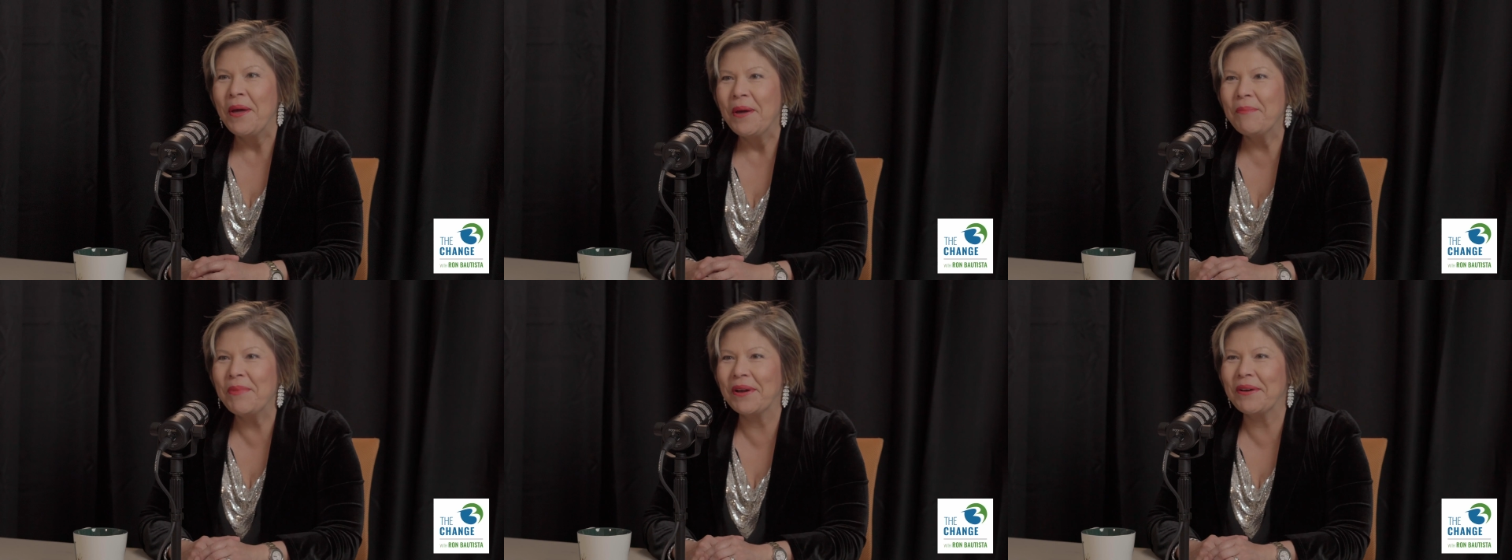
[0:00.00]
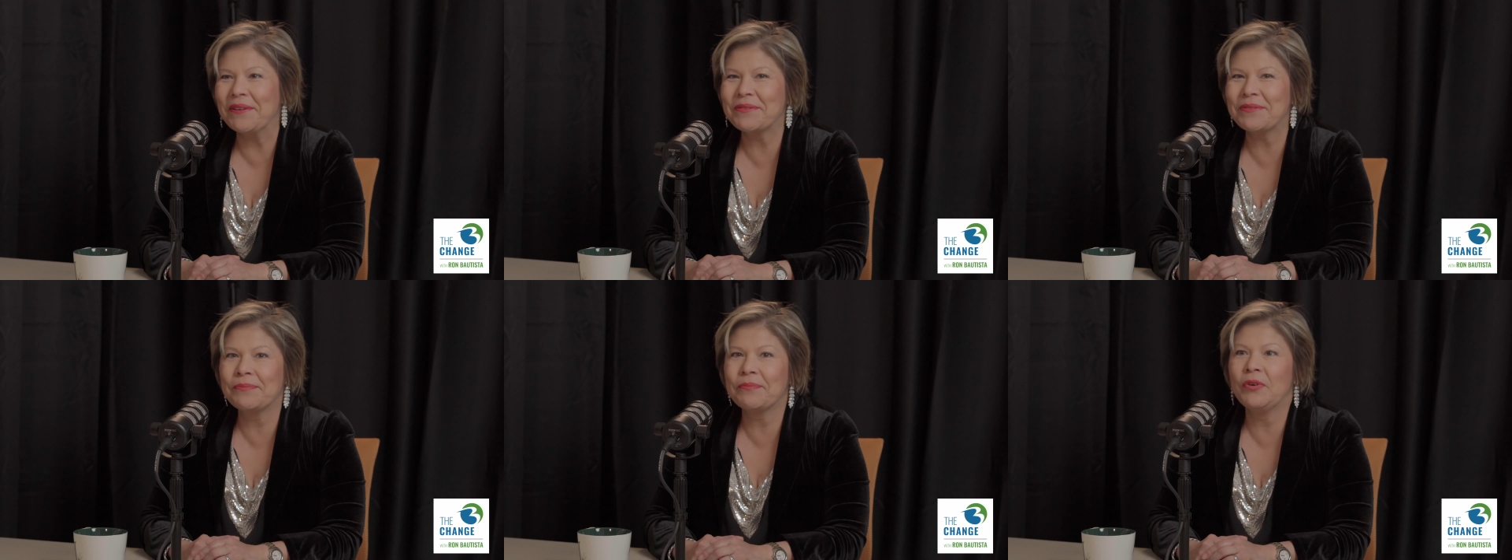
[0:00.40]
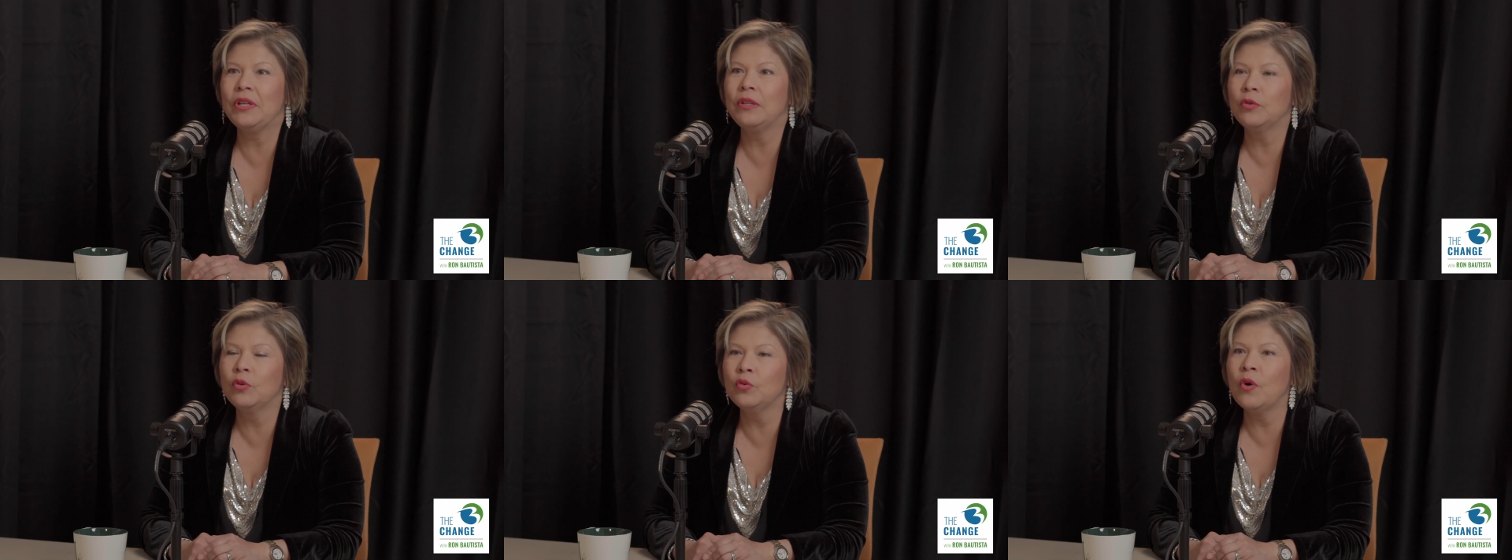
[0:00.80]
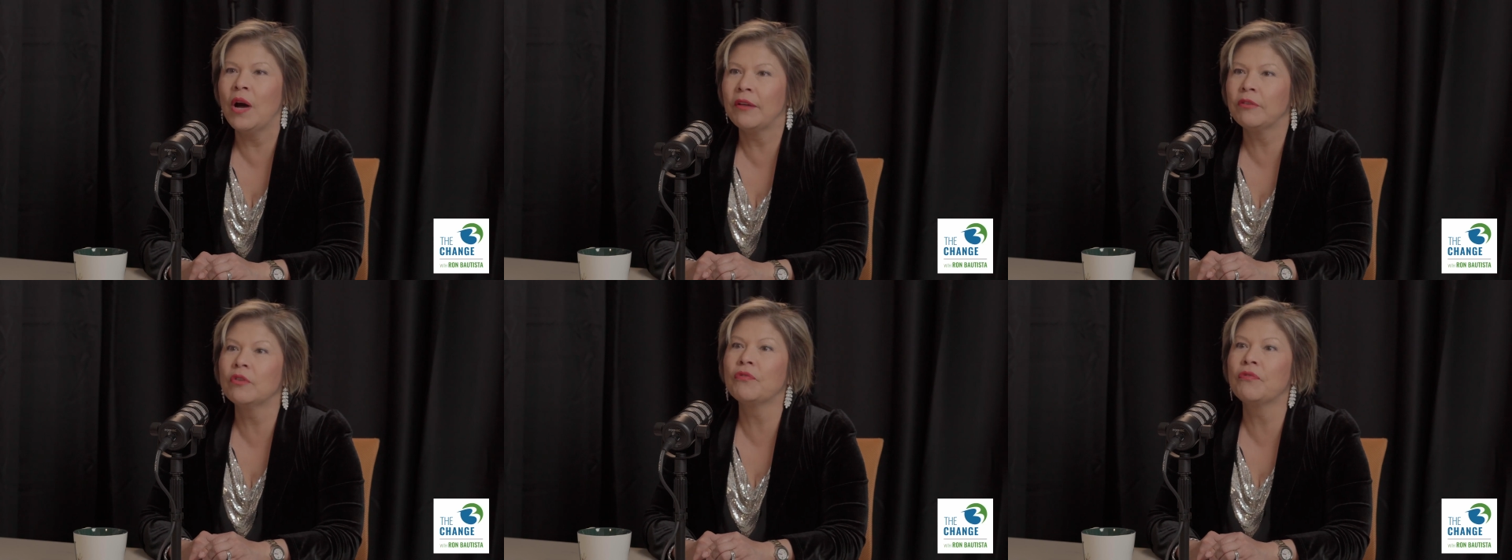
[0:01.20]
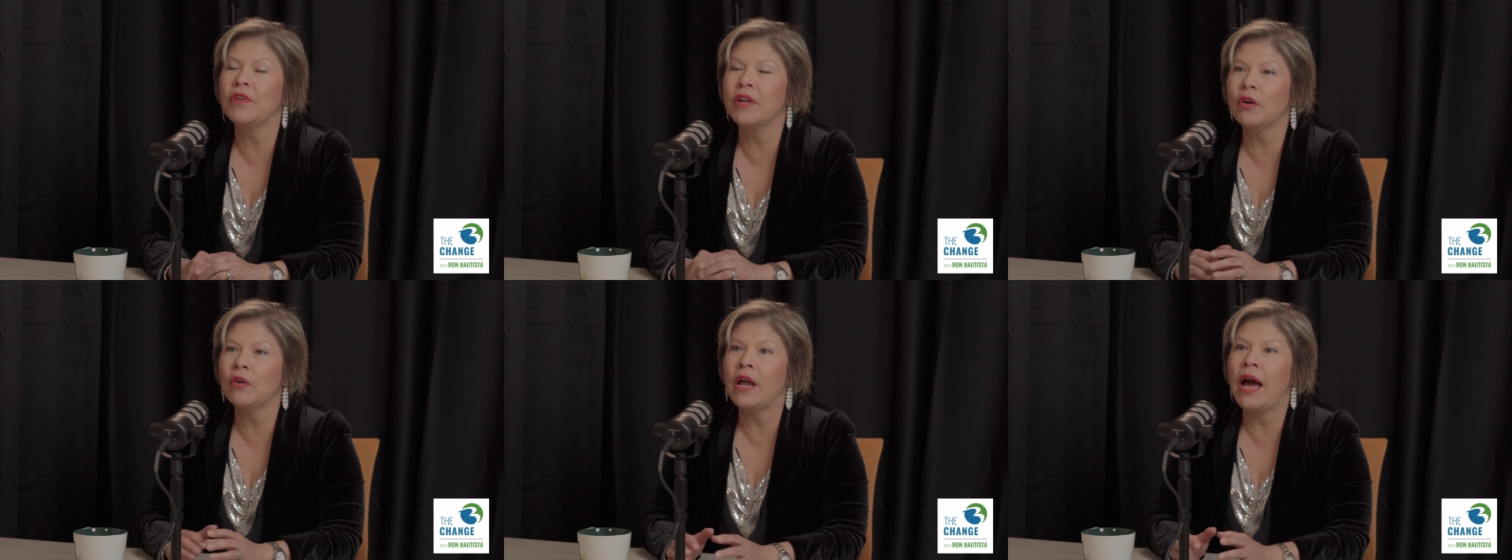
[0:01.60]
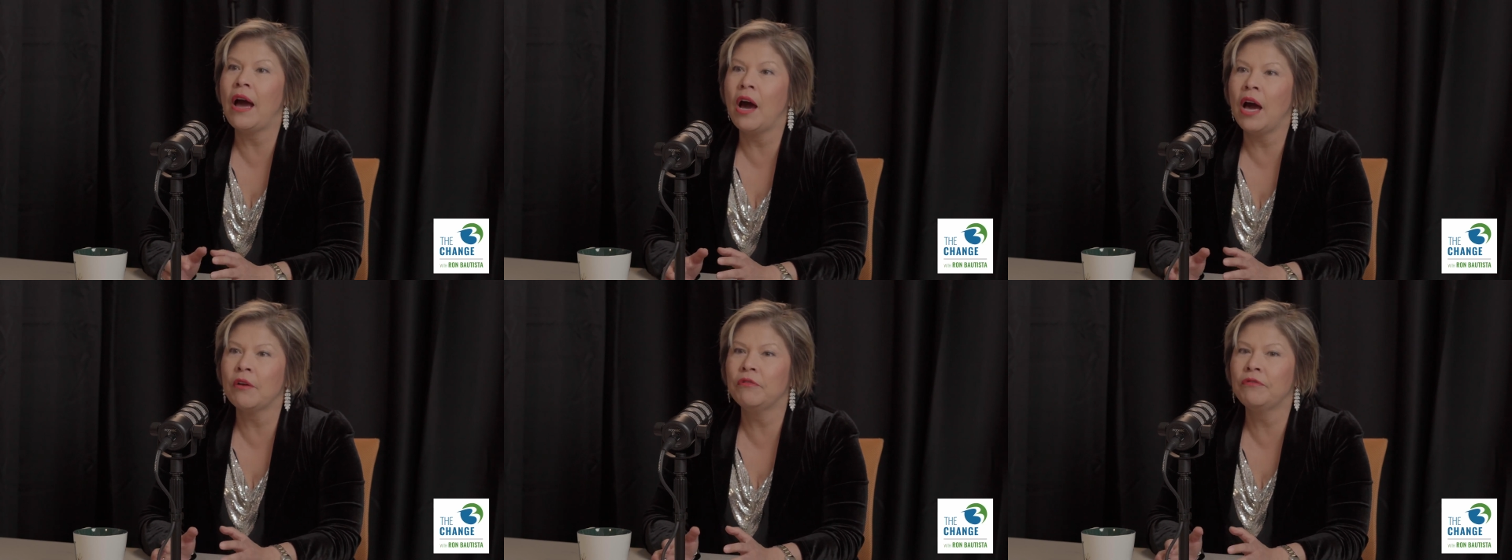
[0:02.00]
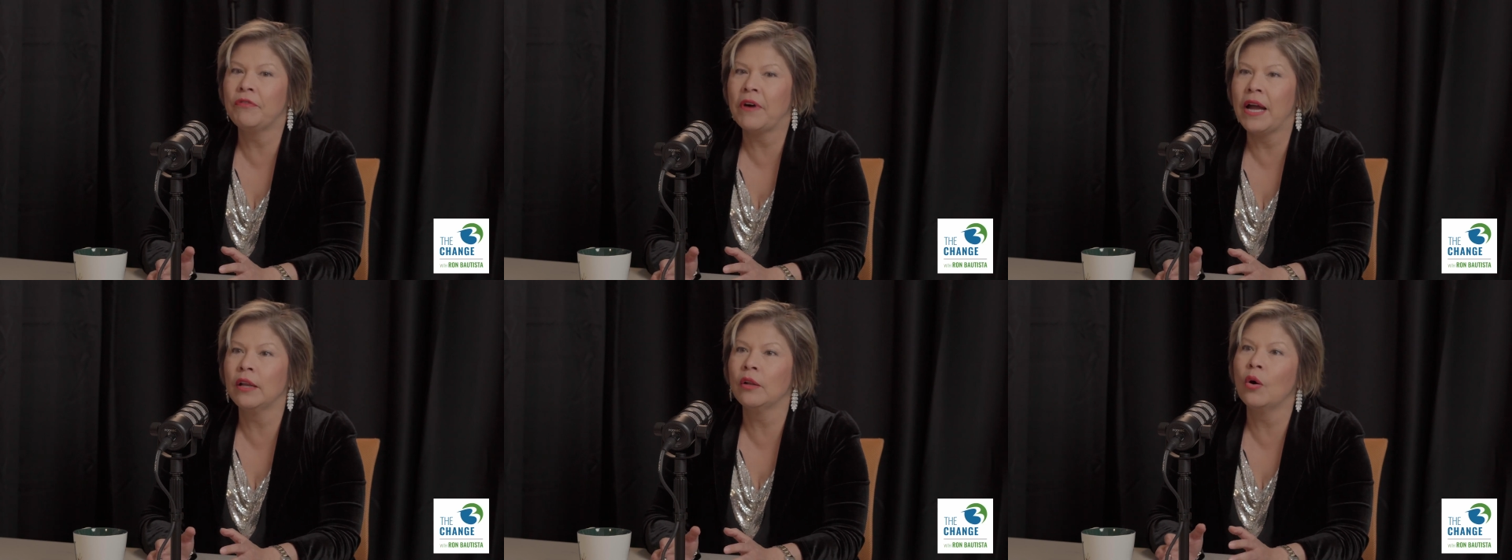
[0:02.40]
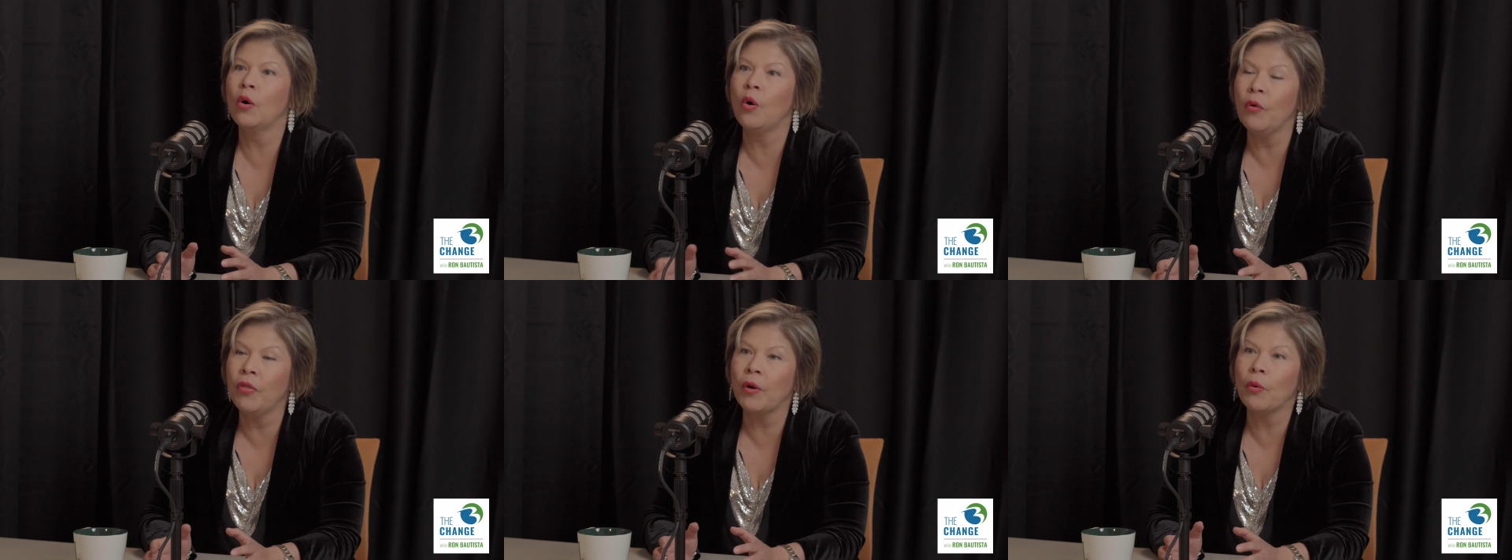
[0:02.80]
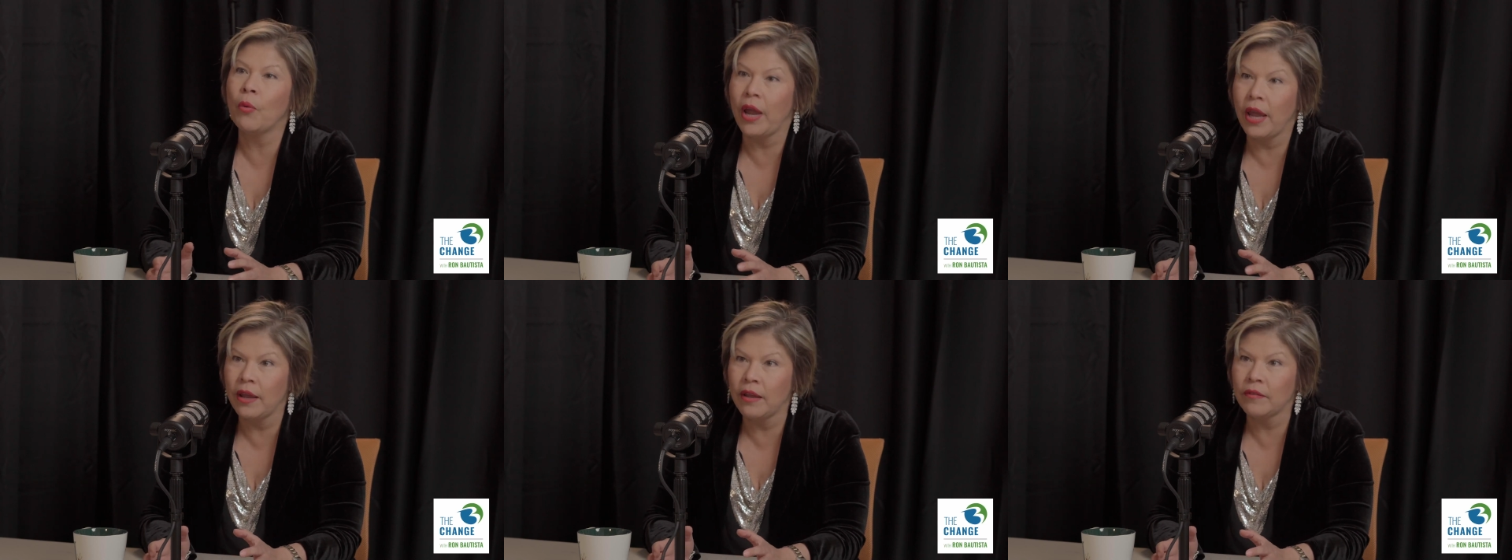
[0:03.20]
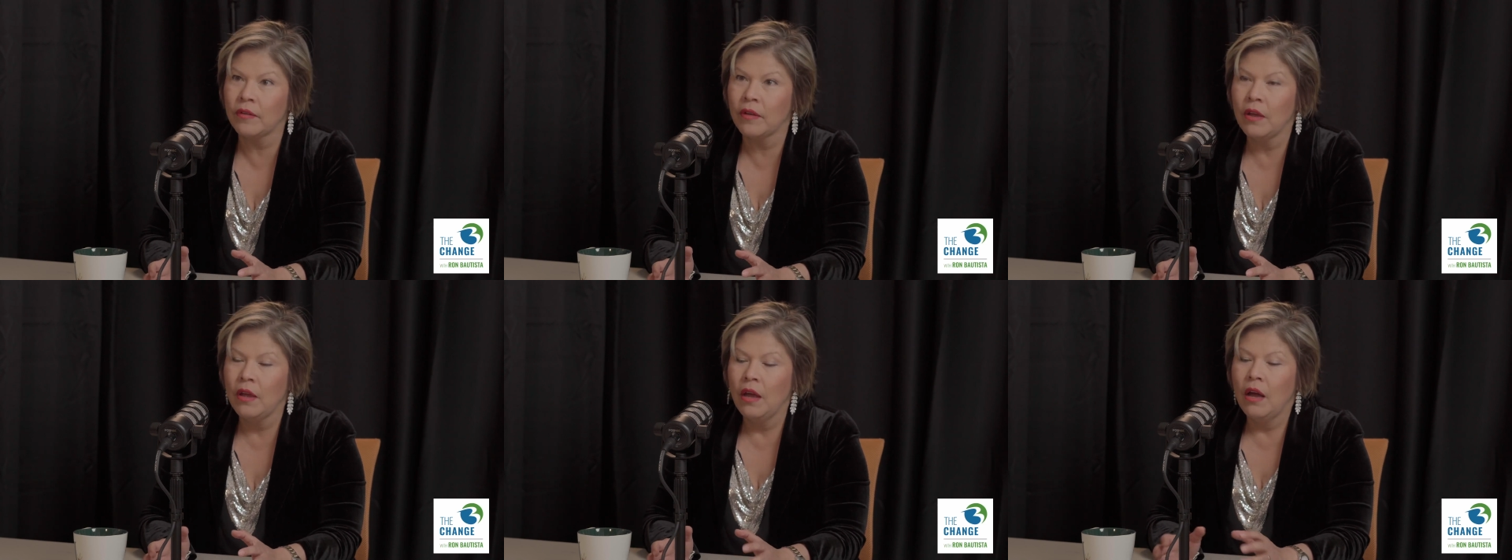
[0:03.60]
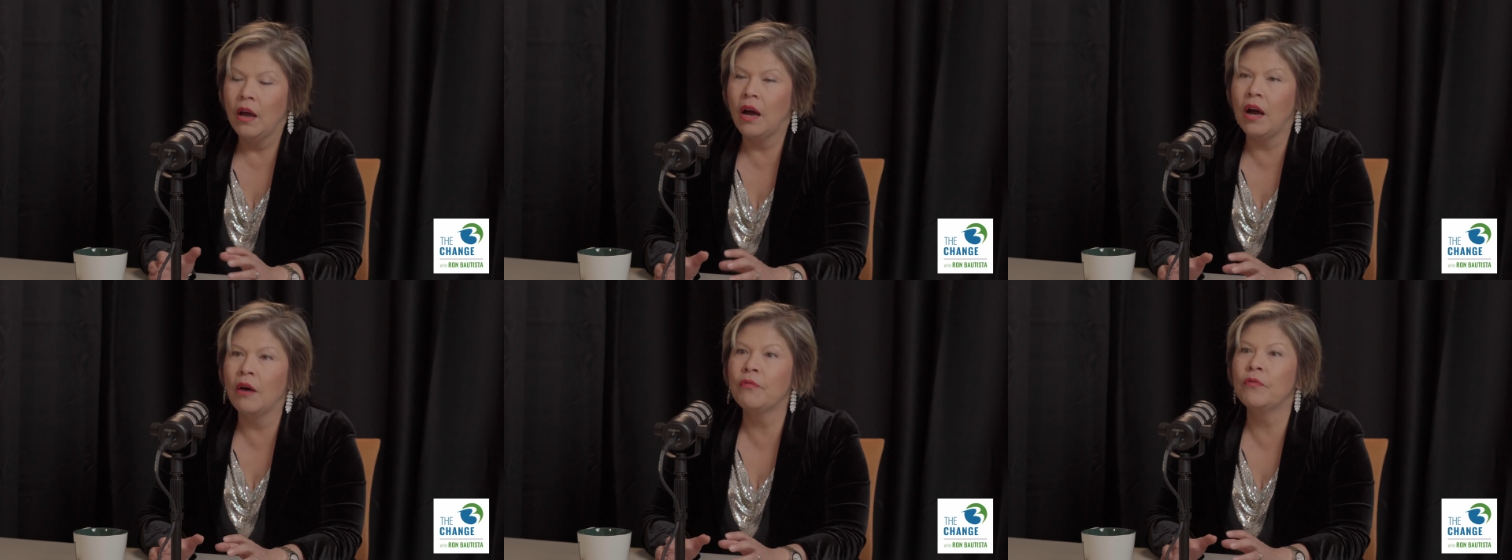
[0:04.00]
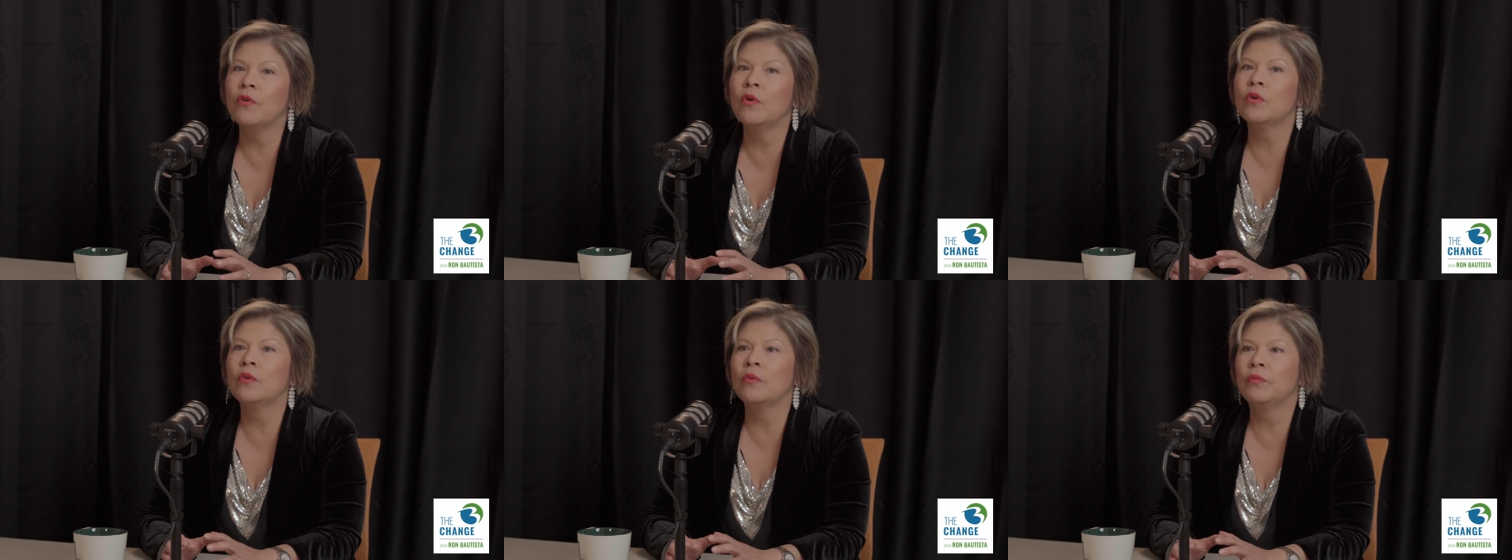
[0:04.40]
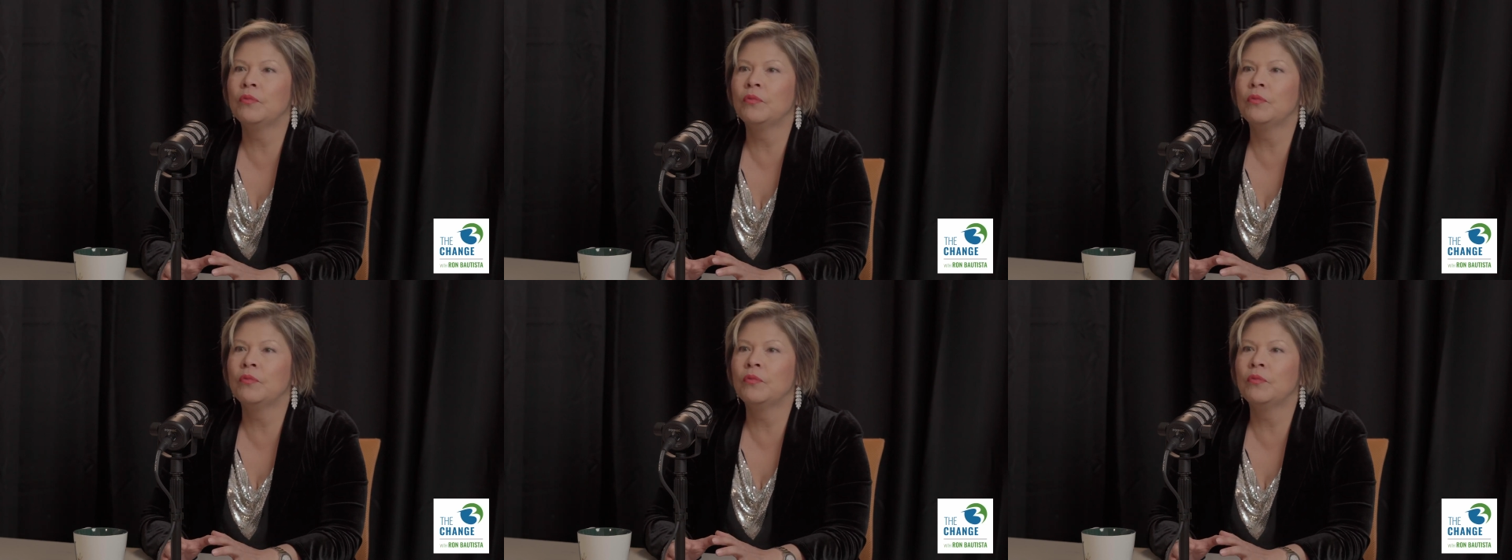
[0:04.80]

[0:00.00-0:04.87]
because we do have to figure out how to find other ways for